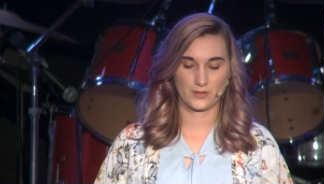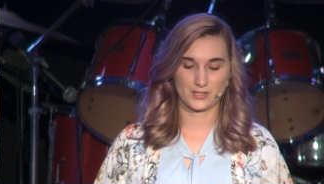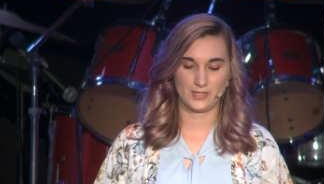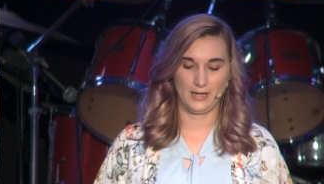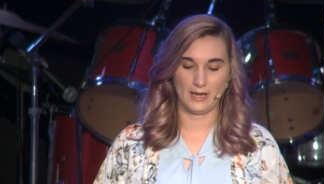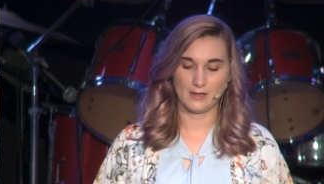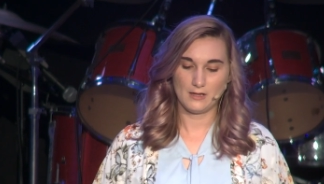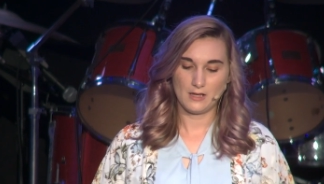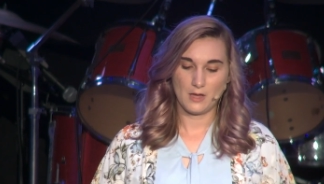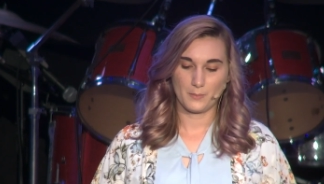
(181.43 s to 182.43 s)
verse today
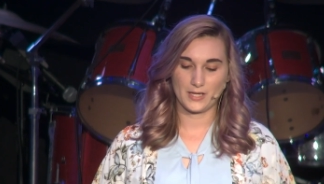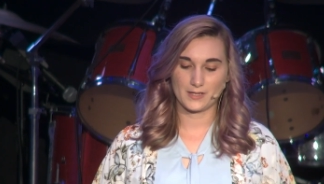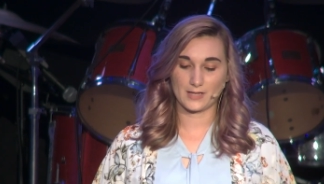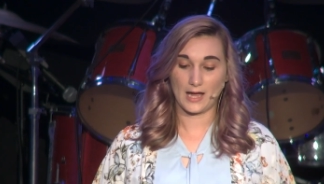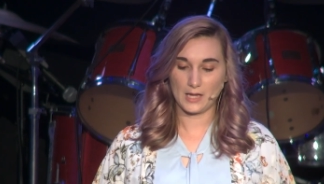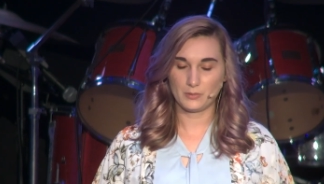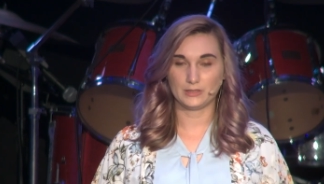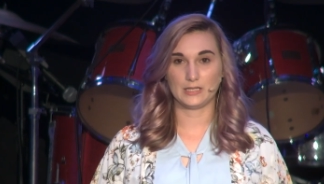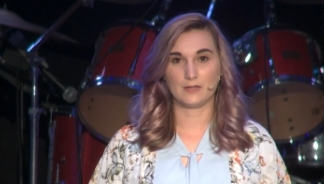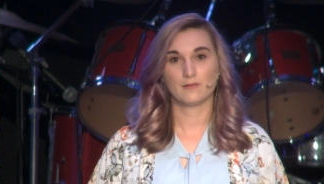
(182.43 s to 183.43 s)
because I
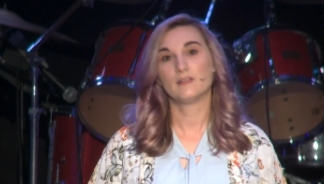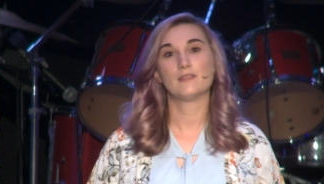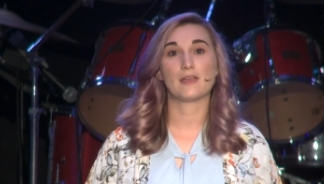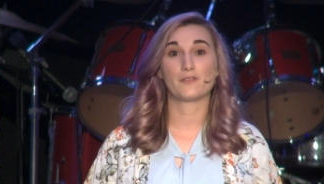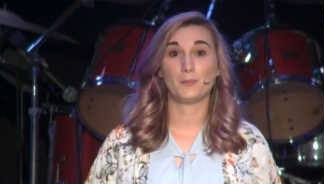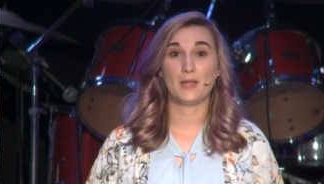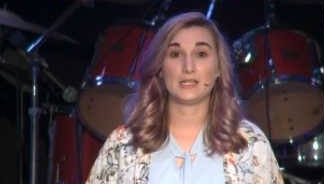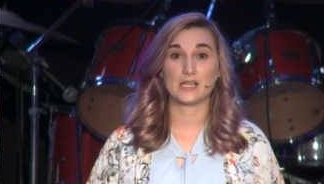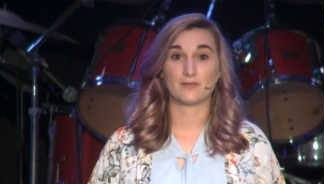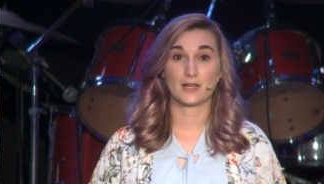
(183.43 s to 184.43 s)
believe that for
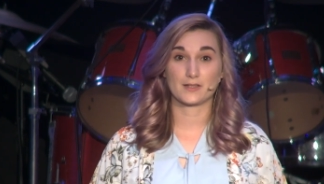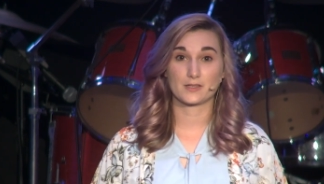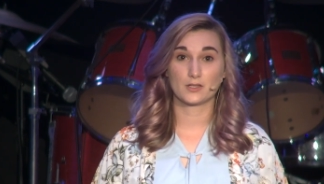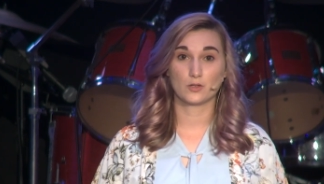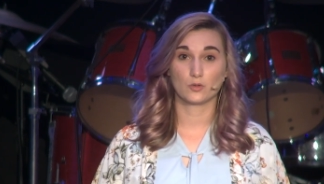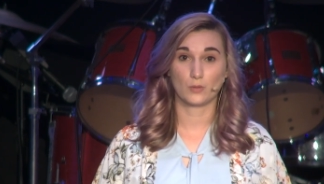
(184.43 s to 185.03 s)
many of us,